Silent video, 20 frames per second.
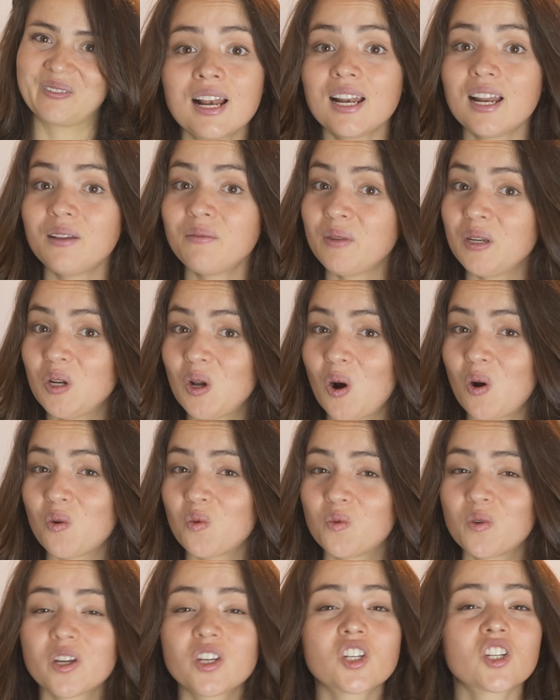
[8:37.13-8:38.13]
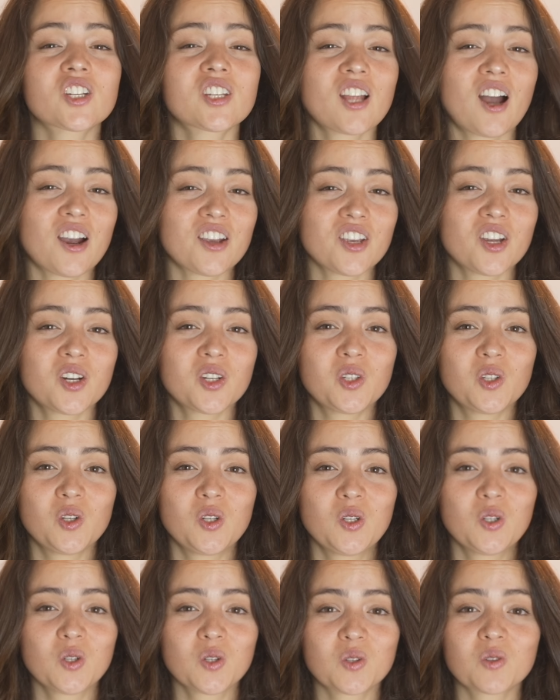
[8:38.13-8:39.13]
Let me know which tires you
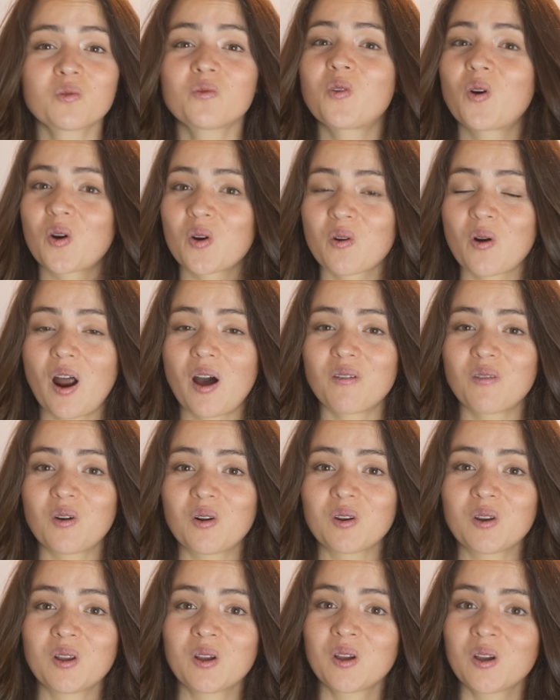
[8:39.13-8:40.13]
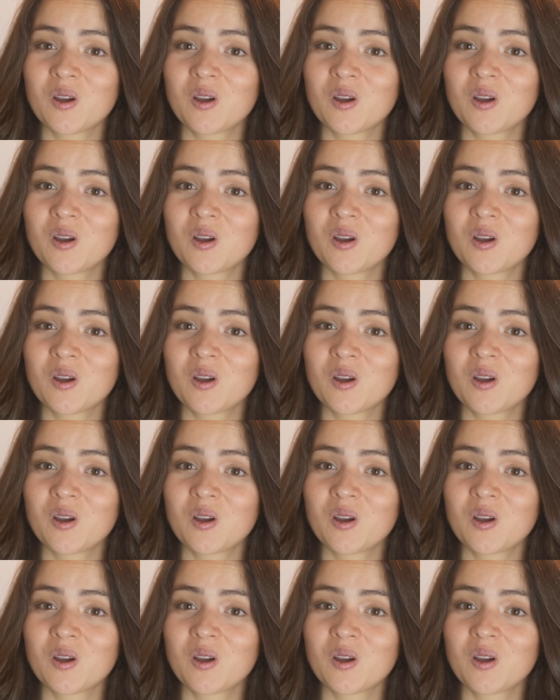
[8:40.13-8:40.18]
use for gravel.